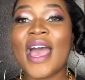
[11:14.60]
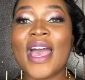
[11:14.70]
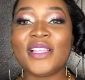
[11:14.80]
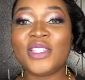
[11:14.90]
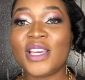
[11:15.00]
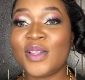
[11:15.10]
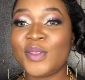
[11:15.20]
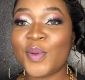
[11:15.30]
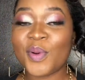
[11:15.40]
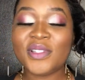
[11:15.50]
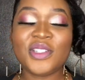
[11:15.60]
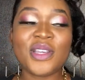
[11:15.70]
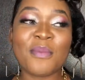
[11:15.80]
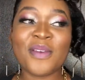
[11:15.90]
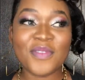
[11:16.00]
and share your thoughts,
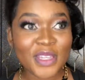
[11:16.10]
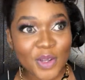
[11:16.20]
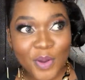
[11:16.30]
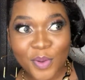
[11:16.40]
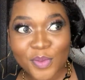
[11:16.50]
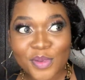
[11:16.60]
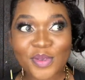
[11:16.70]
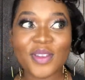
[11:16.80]
share my videos.